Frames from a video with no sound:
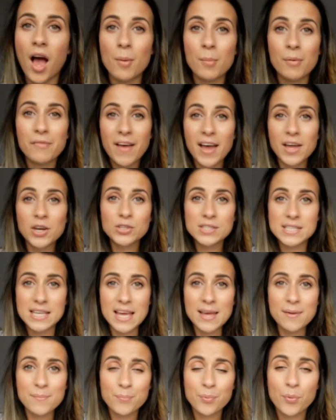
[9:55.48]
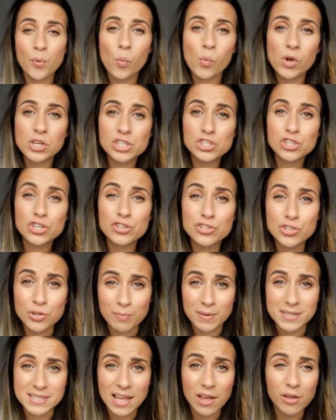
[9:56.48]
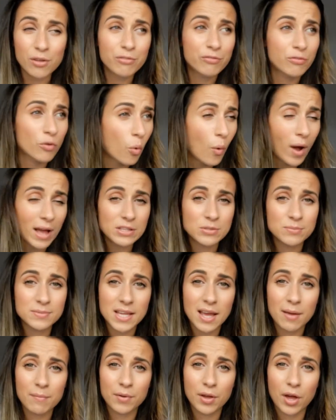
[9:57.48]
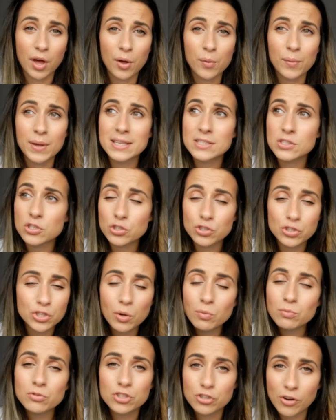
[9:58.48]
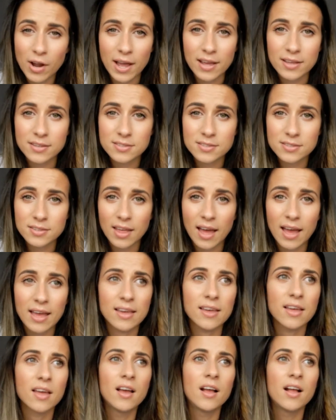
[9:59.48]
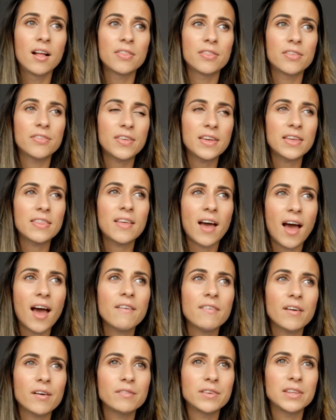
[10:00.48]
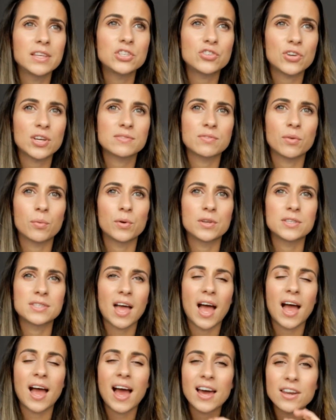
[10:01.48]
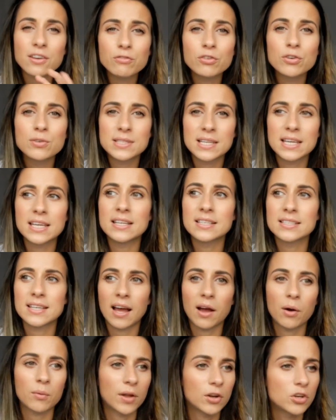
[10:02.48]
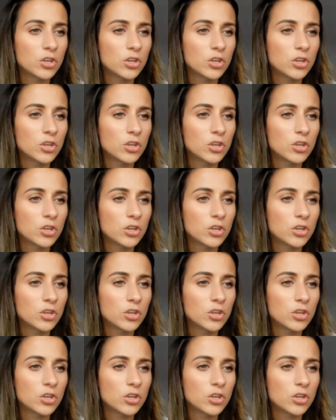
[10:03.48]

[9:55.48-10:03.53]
And my final tip, which I should have took myself quite some time ago, is don't stress. Like, the thing that I found really stressful was that I had a routine down.